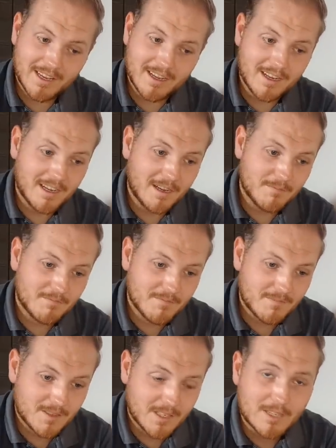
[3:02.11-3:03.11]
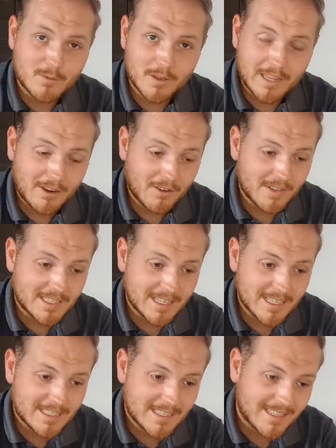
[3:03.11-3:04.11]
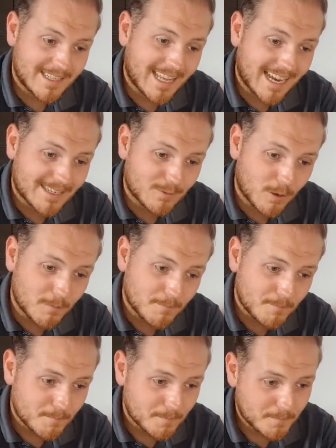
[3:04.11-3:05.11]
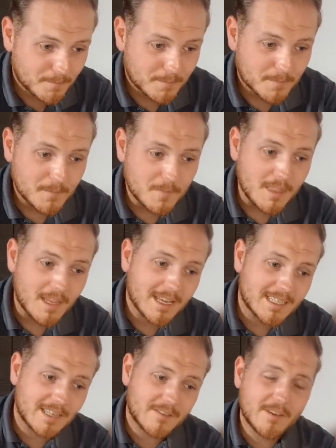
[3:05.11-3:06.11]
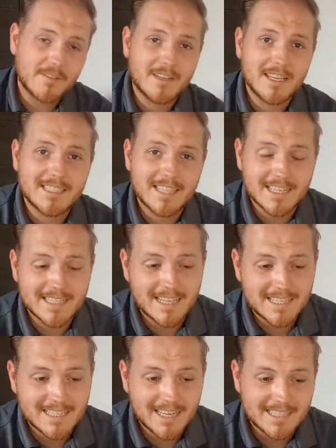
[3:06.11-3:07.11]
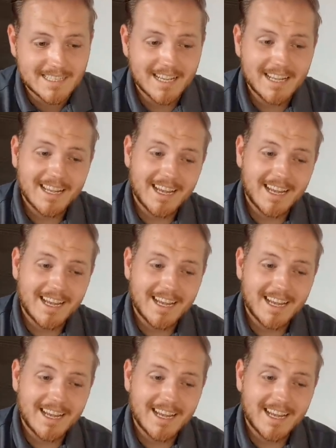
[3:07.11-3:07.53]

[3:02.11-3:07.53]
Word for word: Um, so that's why they're on this list. The next one is in the 15 16 season.